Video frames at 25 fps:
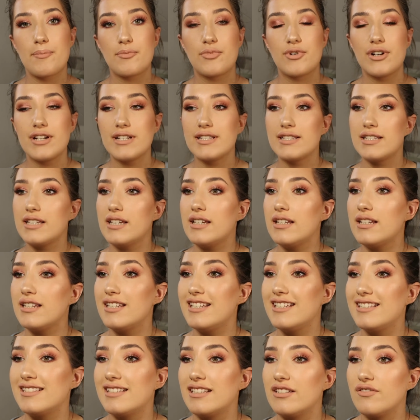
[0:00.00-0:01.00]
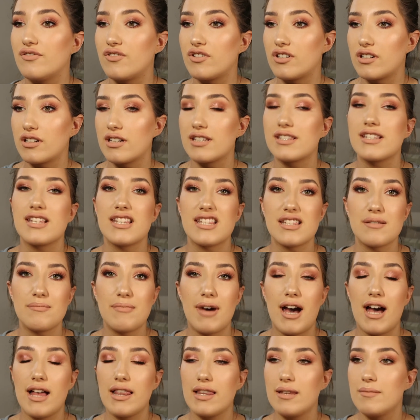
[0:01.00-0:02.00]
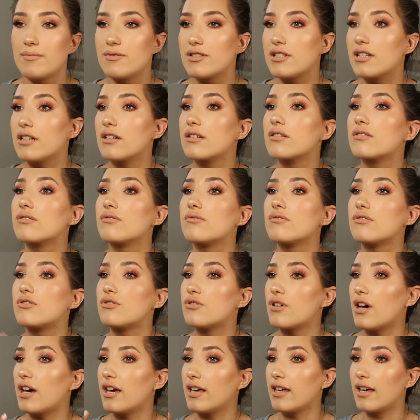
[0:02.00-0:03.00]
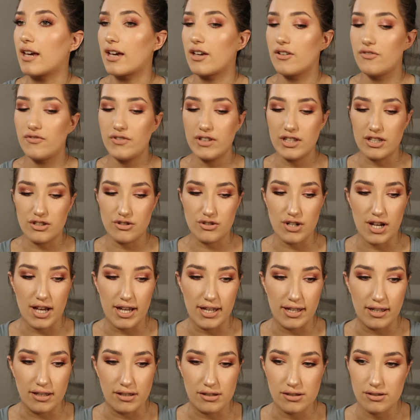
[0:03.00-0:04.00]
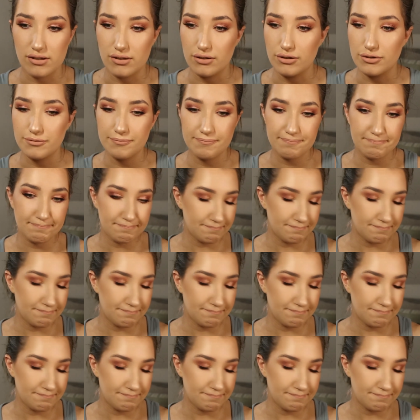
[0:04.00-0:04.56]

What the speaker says: pretty decent for, because it is a matte lipstick, so it's drying. I can feel it drying, so.